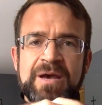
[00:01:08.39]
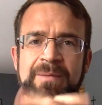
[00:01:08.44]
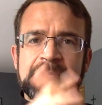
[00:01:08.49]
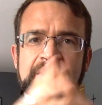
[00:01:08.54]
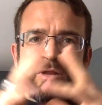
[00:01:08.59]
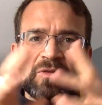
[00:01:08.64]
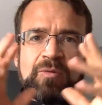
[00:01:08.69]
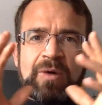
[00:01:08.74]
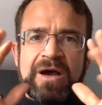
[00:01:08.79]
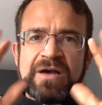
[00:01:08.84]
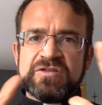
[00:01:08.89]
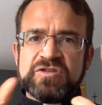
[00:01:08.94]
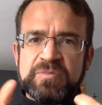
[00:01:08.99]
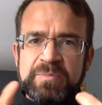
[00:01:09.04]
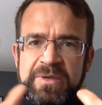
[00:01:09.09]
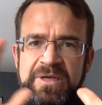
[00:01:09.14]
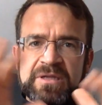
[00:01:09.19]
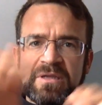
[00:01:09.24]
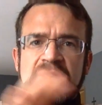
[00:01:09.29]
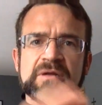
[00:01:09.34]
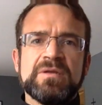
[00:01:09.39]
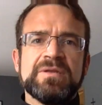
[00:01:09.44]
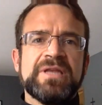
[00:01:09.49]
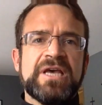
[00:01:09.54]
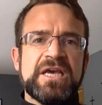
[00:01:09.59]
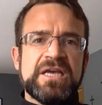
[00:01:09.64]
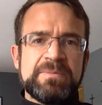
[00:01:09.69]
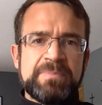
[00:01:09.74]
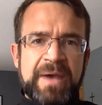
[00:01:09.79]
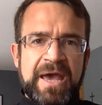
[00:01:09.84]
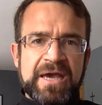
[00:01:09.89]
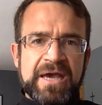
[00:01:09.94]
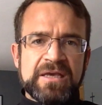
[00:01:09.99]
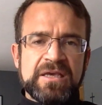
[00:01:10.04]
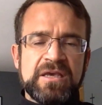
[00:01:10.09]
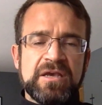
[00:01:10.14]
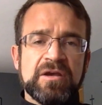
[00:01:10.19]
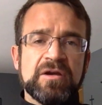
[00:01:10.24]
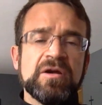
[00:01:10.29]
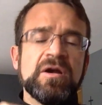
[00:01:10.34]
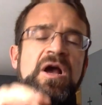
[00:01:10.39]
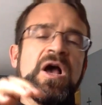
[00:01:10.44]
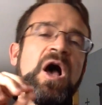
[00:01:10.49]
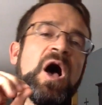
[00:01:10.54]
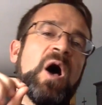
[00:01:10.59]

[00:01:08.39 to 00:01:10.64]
But otherwise, it'll be a little laid back here.